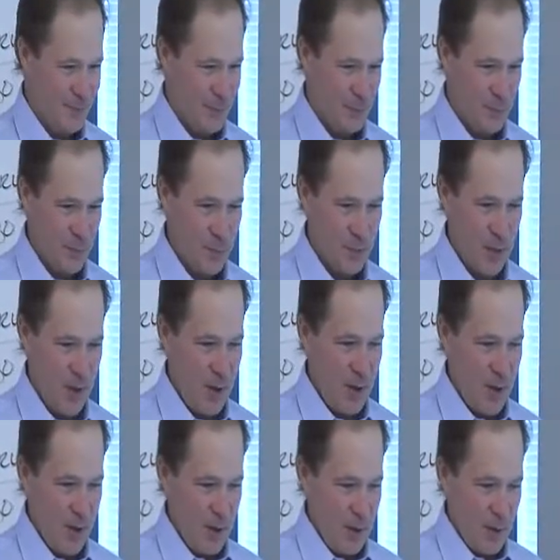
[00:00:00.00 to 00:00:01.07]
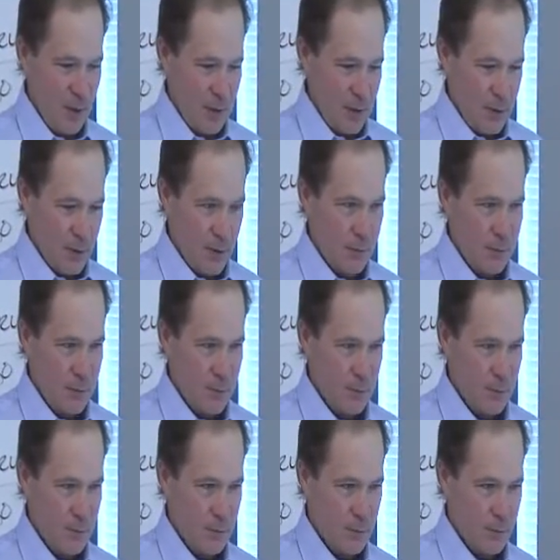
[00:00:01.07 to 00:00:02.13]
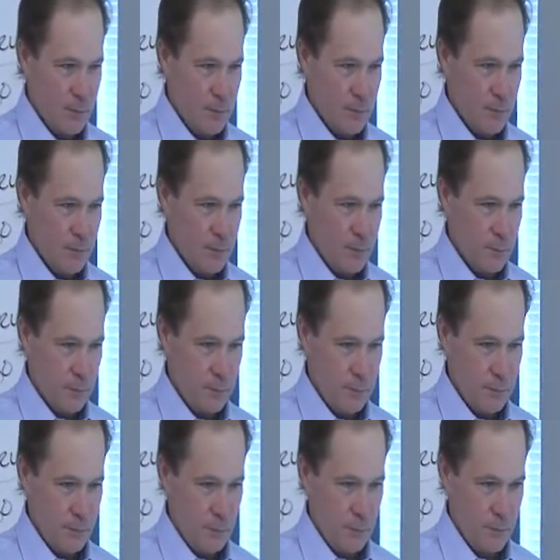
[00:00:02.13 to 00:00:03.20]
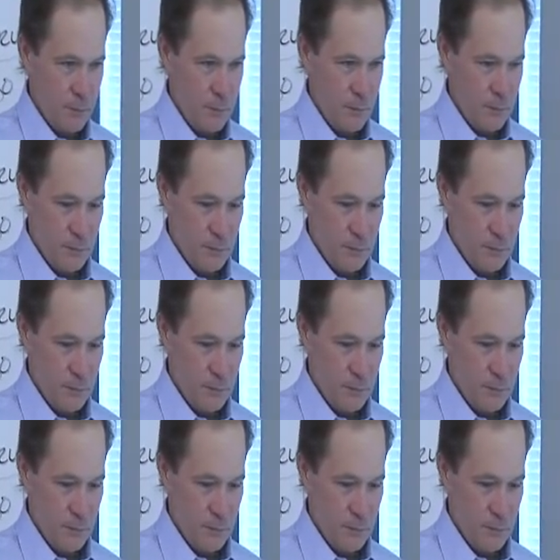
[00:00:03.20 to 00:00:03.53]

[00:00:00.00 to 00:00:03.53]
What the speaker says: Nobody speaks.